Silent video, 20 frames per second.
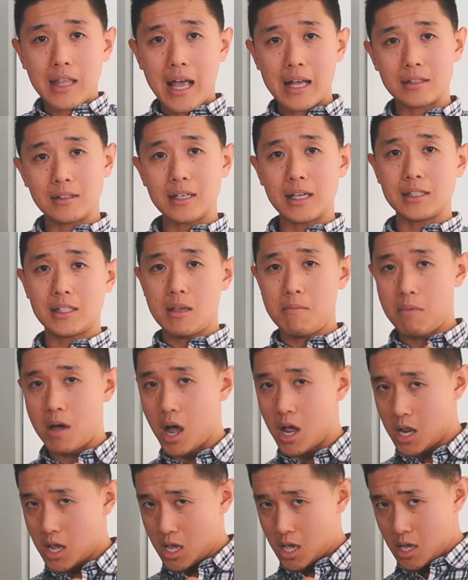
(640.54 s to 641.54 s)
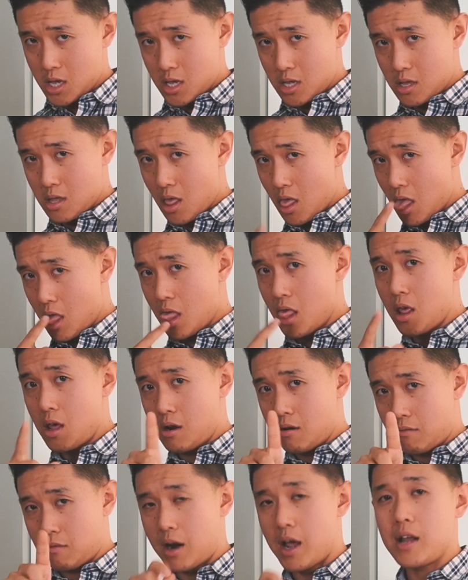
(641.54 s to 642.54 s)
that sexy body,
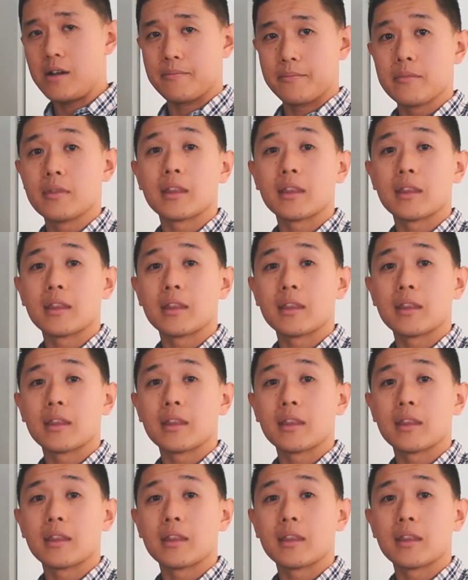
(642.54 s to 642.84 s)
right?